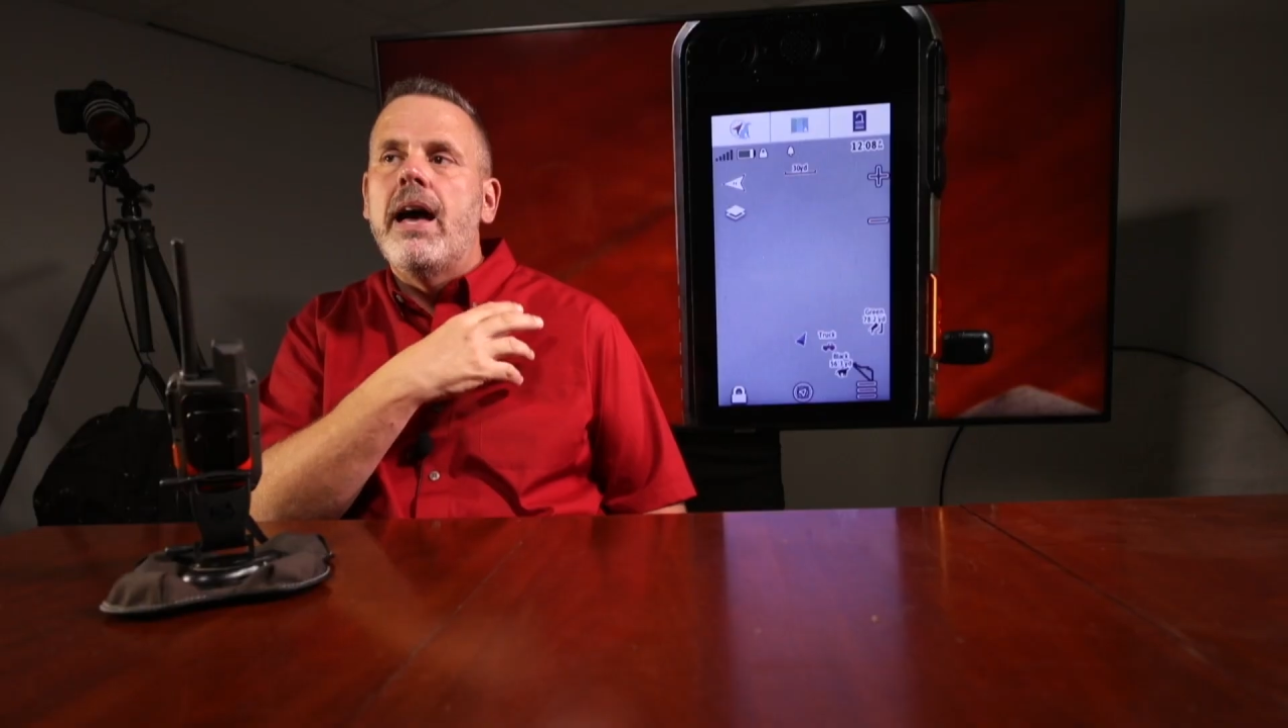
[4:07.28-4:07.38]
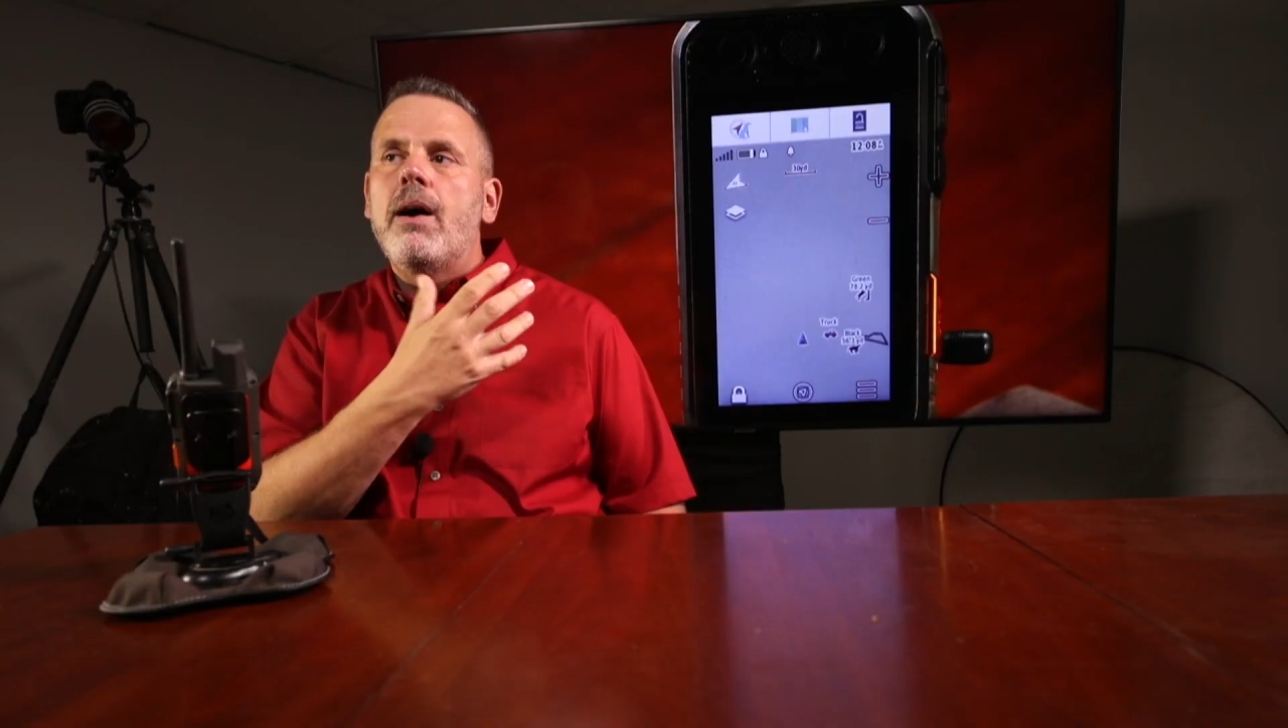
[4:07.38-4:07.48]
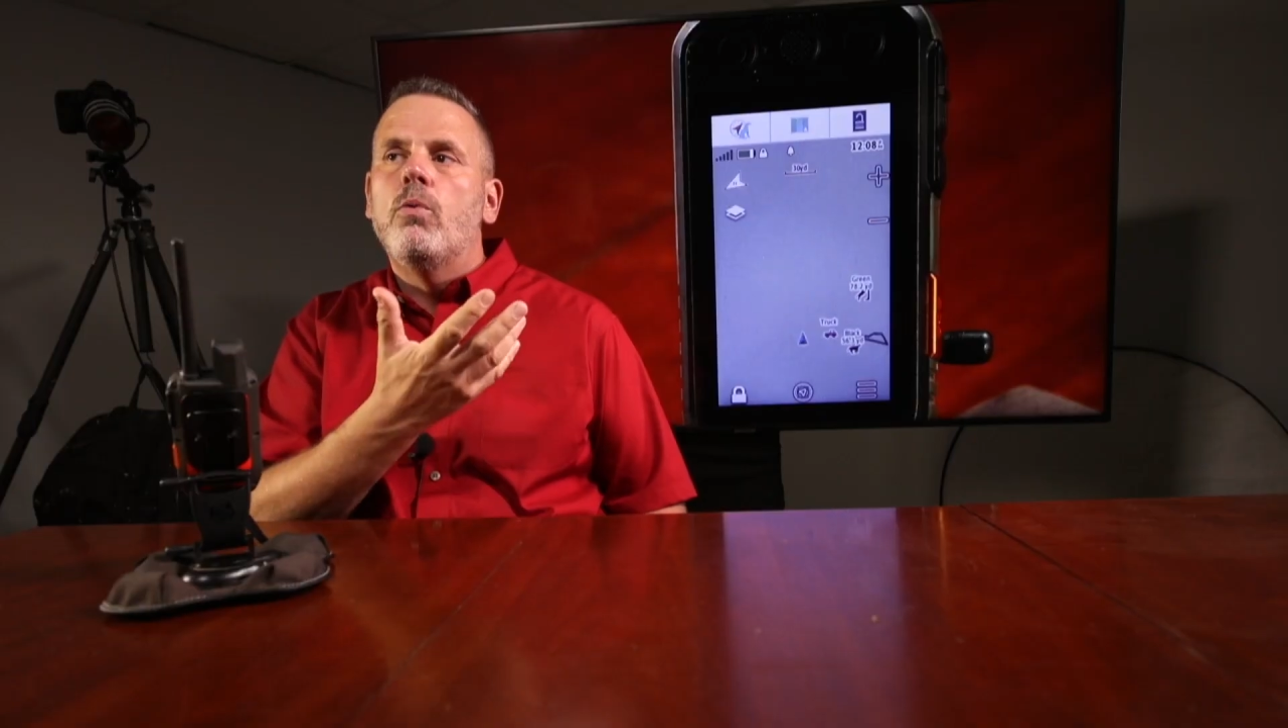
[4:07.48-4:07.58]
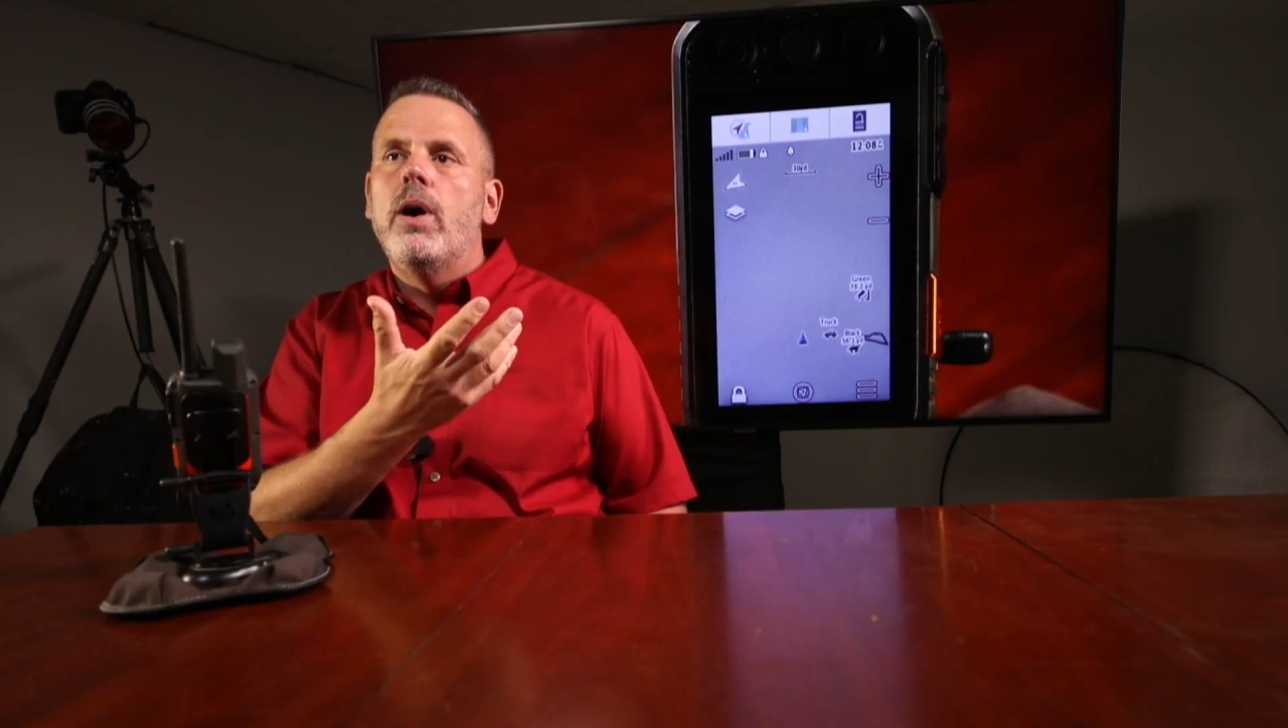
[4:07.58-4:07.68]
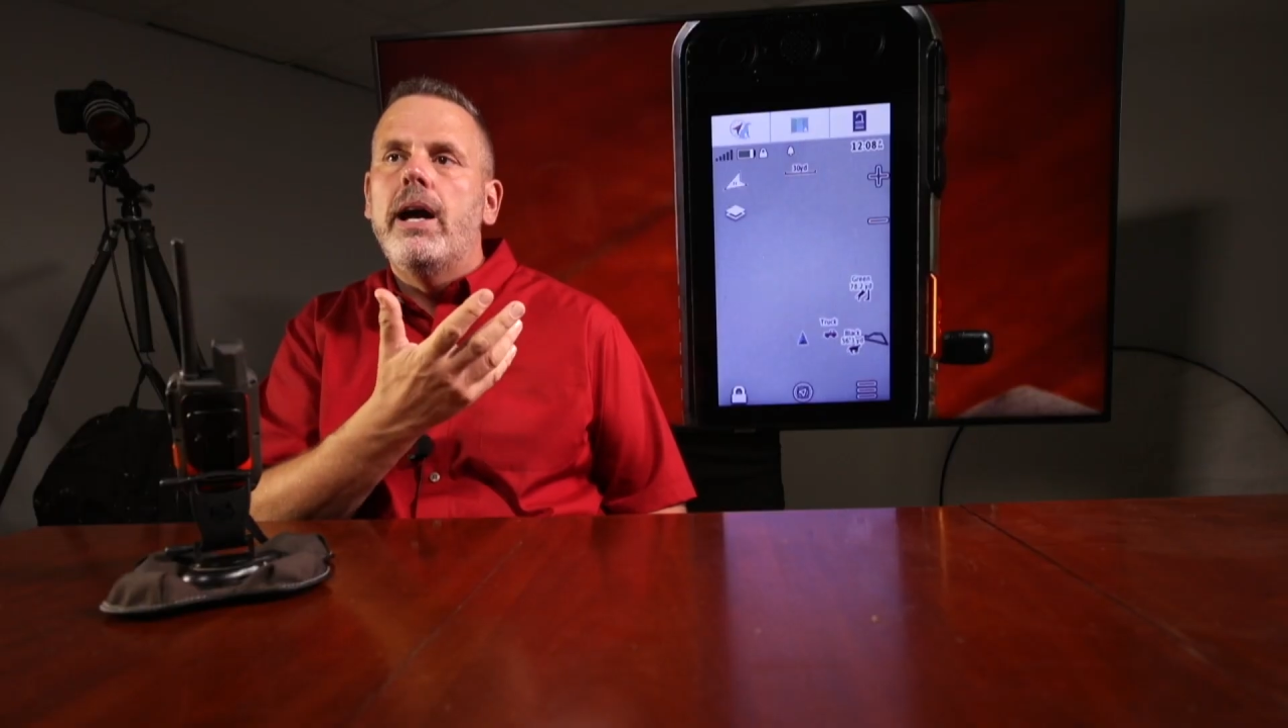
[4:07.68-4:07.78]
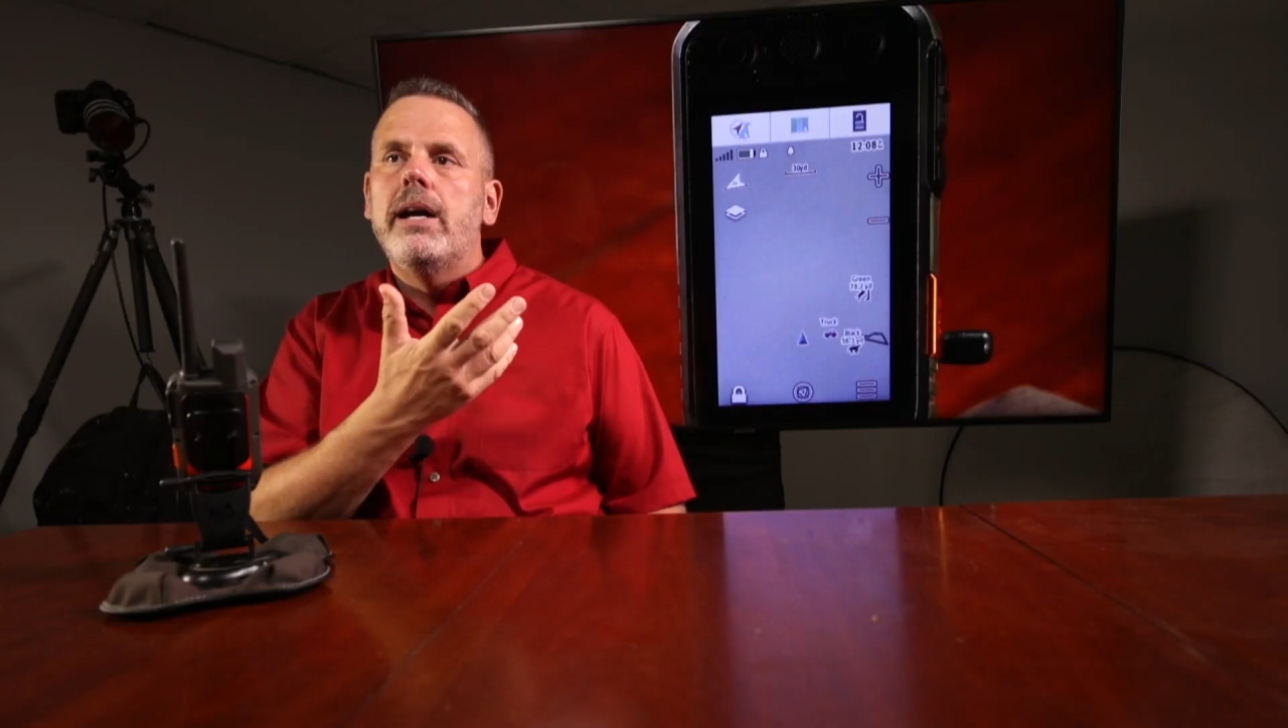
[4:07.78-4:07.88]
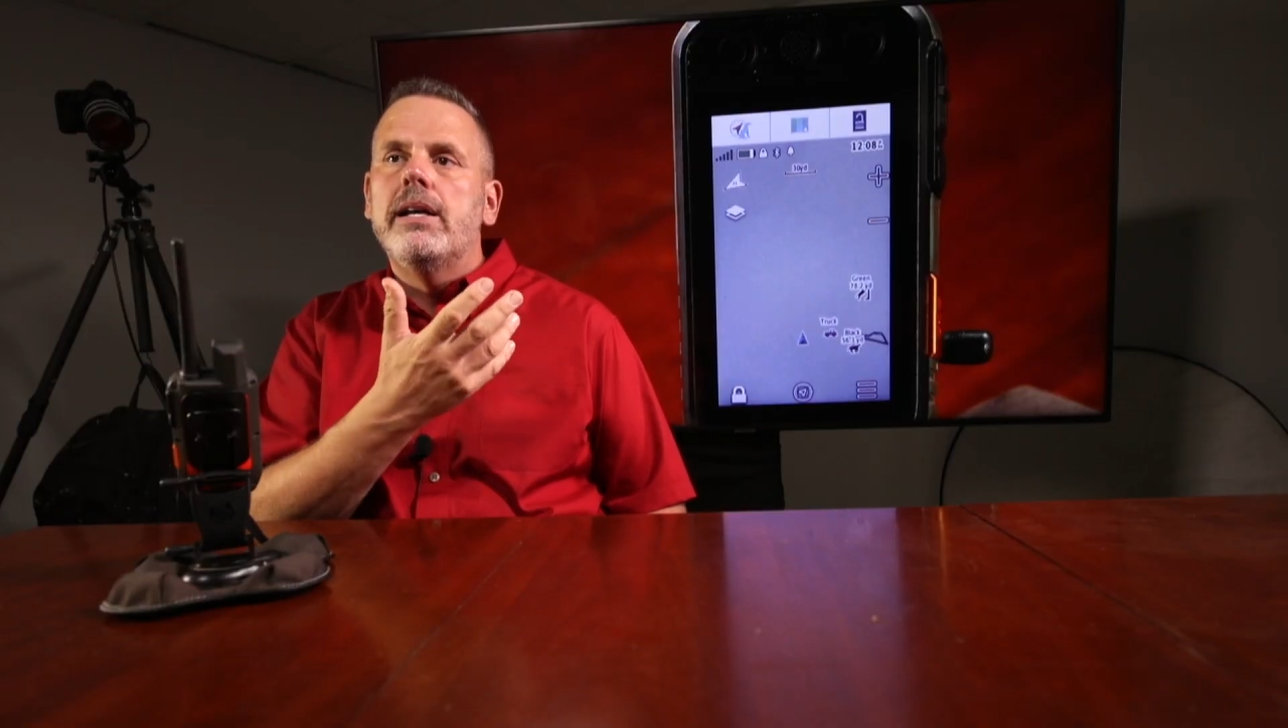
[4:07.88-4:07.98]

that way,